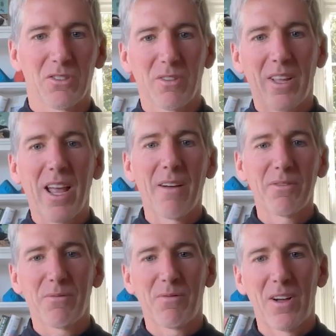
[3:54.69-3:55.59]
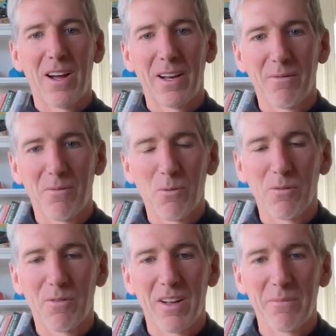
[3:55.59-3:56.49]
So they have to find four or
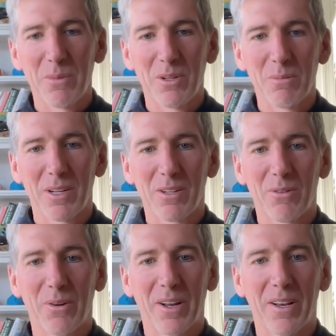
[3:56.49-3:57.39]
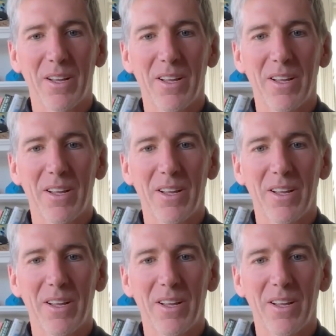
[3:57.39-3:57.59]
five million Bitcoin